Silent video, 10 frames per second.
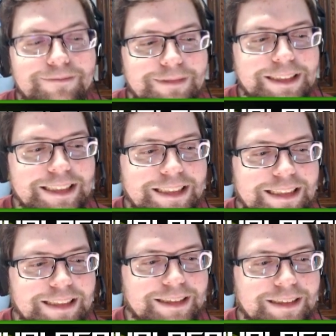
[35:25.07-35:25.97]
Not
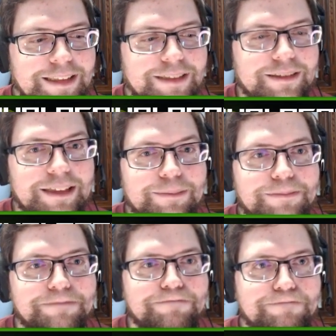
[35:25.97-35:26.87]
necessarily
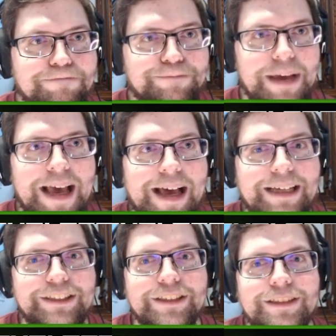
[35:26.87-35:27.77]

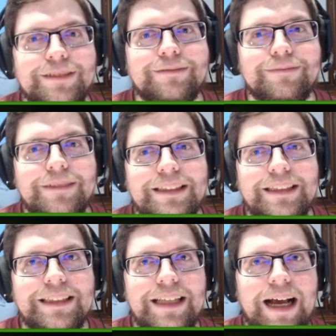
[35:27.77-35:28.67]
bad, just
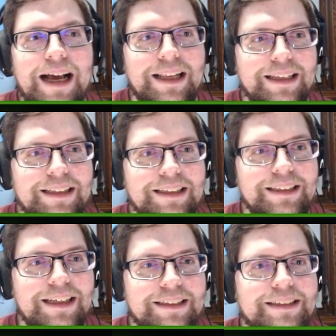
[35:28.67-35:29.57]
not
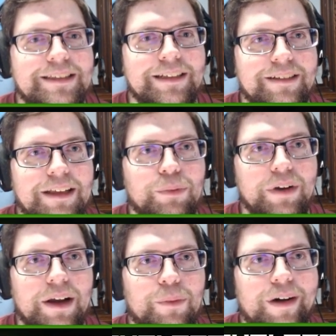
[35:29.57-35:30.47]
necessarily
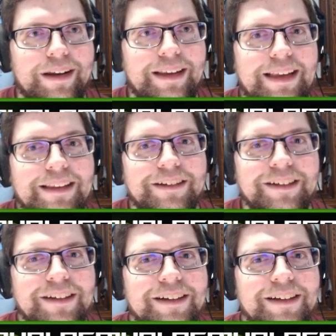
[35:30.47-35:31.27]
what I wanted either.